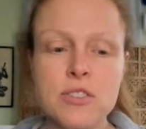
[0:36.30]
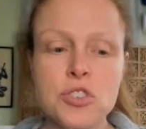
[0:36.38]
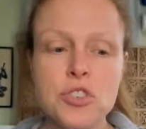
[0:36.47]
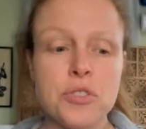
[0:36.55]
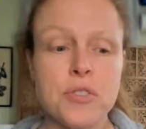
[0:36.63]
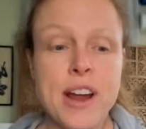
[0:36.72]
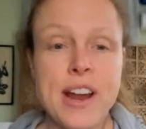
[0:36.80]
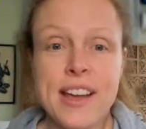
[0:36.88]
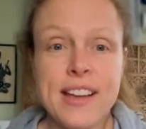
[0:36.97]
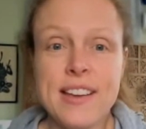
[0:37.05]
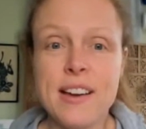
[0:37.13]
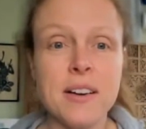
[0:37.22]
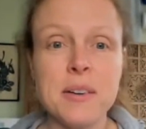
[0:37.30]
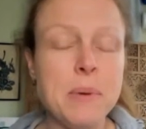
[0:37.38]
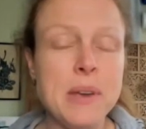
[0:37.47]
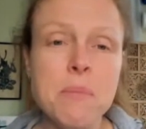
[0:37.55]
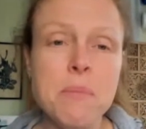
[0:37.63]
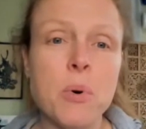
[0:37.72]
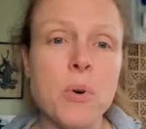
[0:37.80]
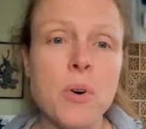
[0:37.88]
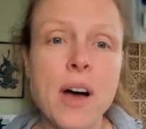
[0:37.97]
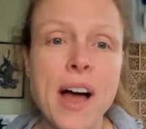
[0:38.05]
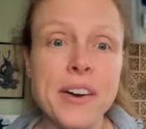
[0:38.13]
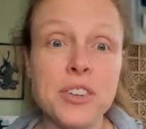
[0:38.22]
training young people
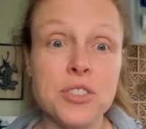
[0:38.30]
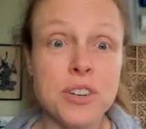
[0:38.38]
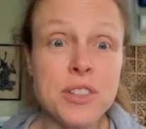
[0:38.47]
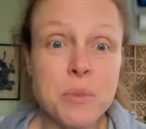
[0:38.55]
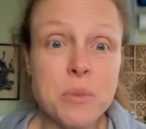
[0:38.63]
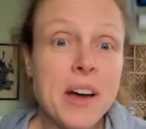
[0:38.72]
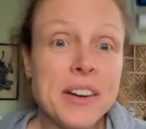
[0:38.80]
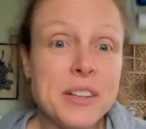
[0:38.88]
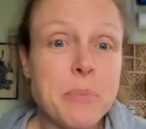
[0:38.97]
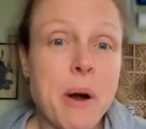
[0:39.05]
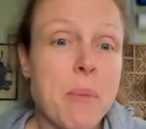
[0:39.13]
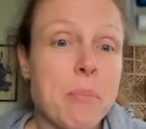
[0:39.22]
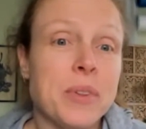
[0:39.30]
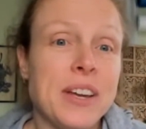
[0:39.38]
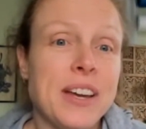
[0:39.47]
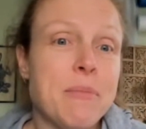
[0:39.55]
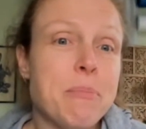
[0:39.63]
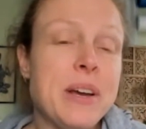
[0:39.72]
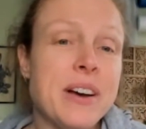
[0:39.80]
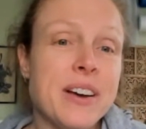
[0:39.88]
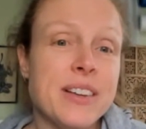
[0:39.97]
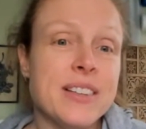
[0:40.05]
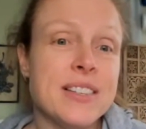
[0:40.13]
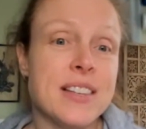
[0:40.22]
how to treat their bodies properly,
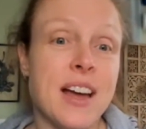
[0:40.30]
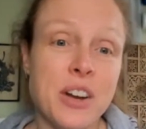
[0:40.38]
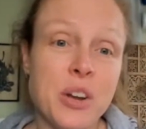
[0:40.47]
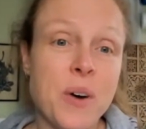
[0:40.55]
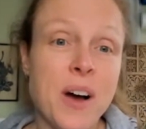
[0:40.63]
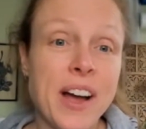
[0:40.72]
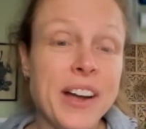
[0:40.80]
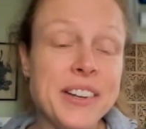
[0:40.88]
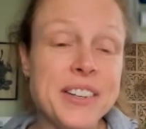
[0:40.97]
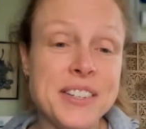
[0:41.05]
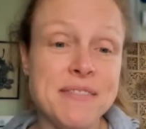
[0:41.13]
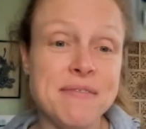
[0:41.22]
because I know I